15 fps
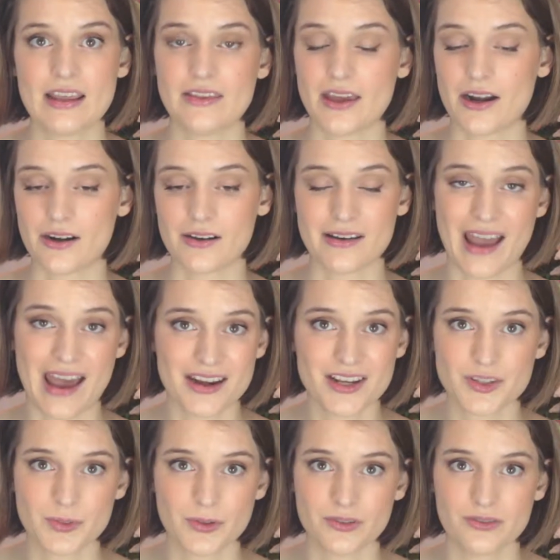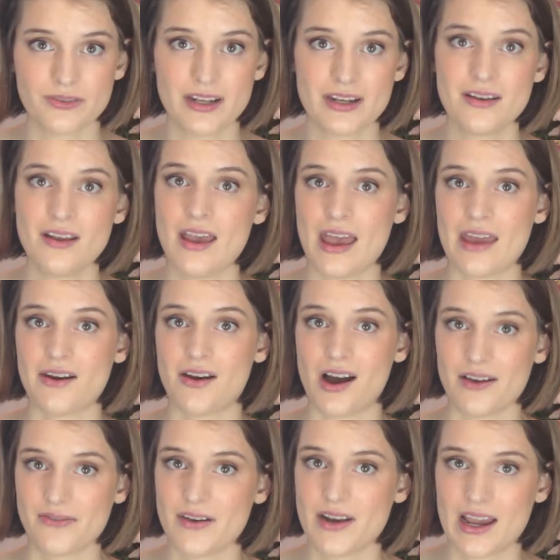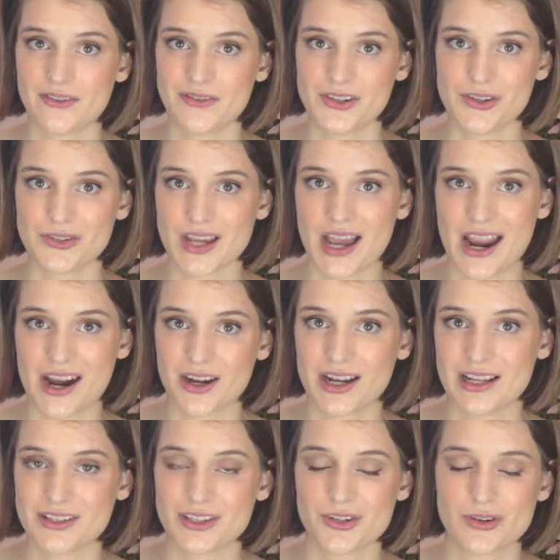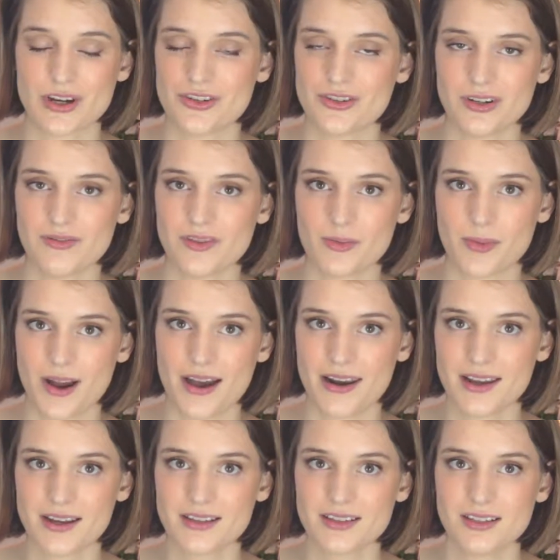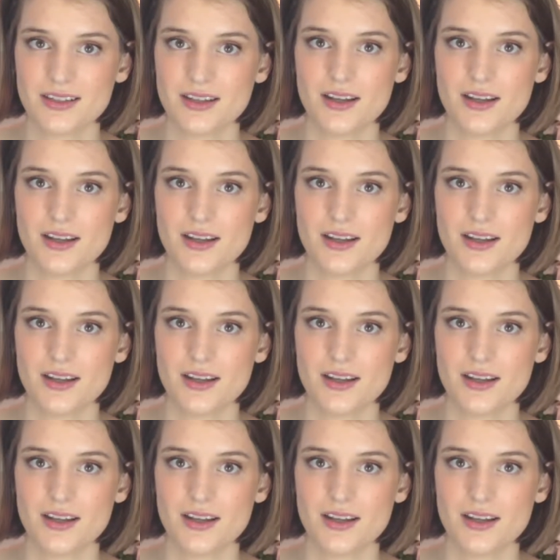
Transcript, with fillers: that are not as proven and often have to use a higher concentration of the product.